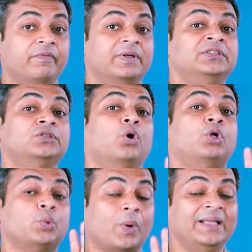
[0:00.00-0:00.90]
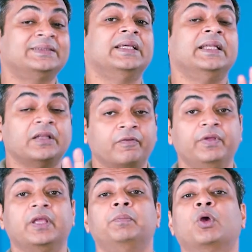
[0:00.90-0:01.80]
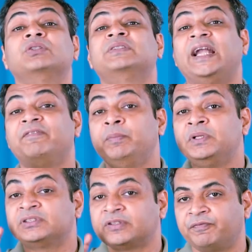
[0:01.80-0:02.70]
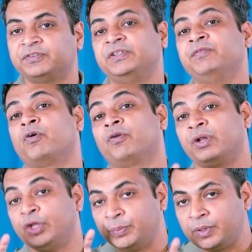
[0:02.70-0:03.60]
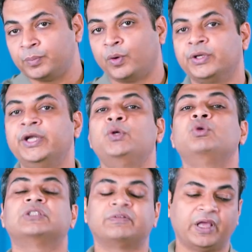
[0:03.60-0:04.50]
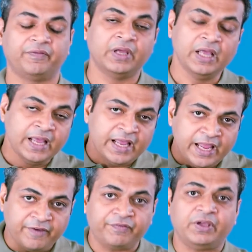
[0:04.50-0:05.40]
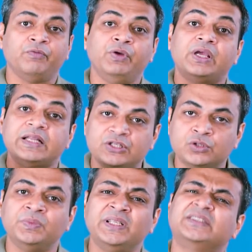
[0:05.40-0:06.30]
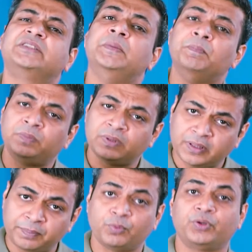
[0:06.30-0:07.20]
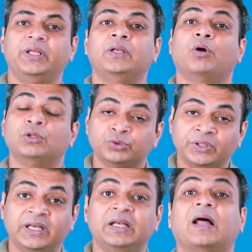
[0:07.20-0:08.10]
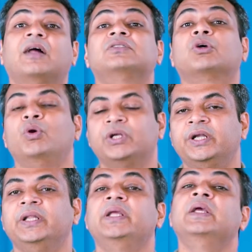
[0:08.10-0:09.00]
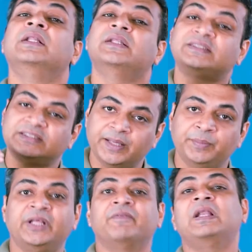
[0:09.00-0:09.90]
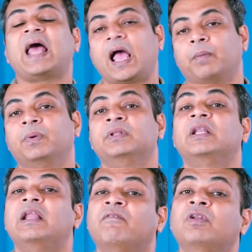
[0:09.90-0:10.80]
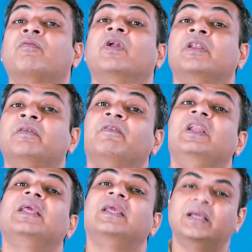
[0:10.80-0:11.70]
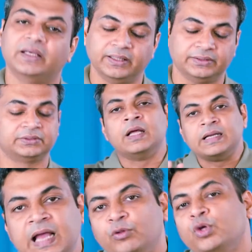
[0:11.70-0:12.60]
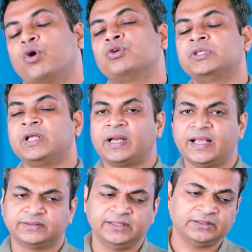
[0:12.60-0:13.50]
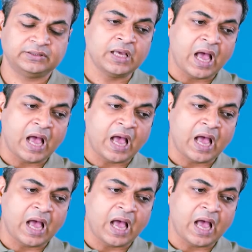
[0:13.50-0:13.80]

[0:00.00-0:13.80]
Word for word: once or twice in a week because that will be sufficient for a human body to survive. If we consume this simpler protein also in a large quantity, the same thing will happen, the level of creatinine will increase. Now the question arises,